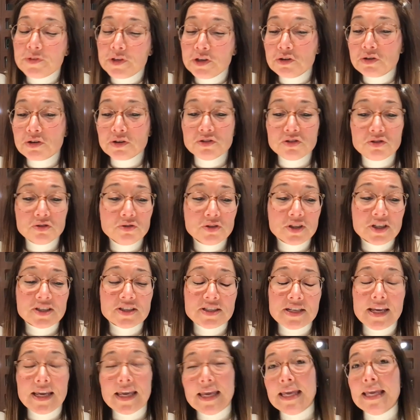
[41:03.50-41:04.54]
You can do this
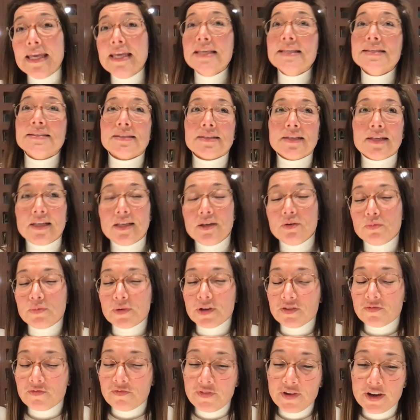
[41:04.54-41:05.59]
easily
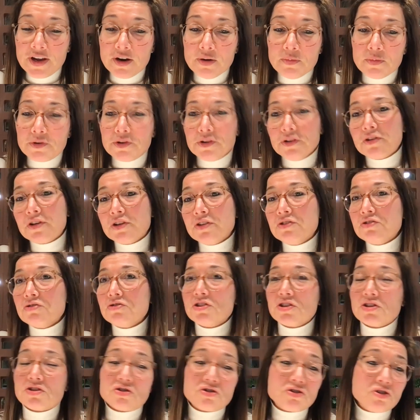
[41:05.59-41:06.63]
with film, or you can do
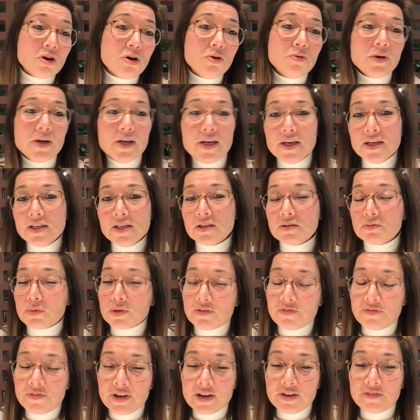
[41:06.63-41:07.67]
this so easy
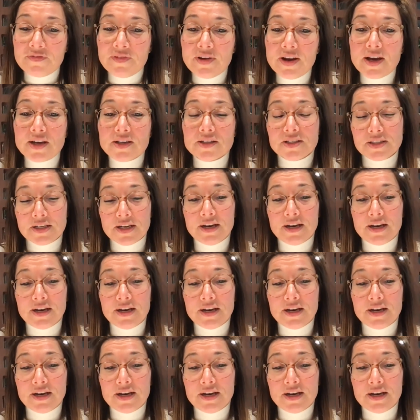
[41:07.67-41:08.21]
with V F X.